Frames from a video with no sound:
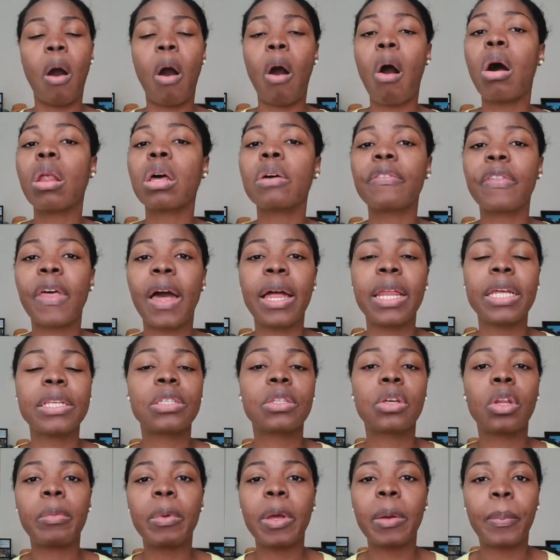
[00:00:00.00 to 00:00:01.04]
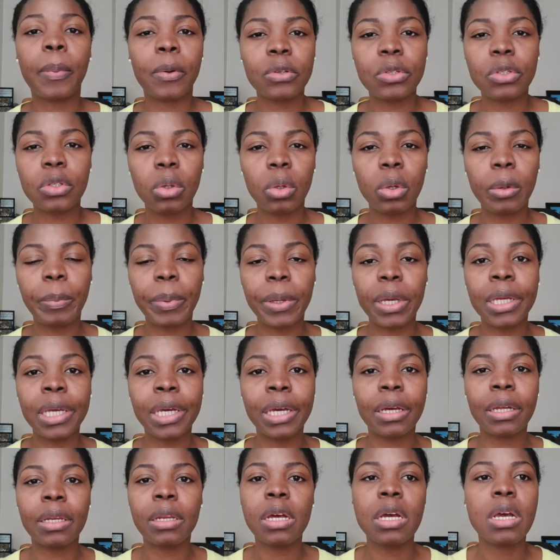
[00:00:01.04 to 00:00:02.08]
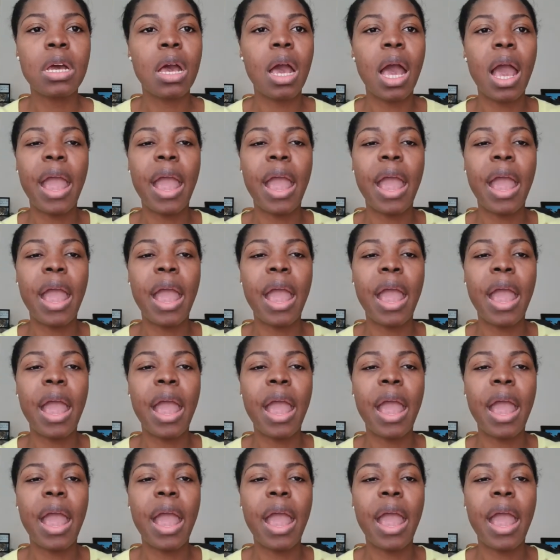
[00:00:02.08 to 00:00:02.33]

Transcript: All of that is going to be personal opinion,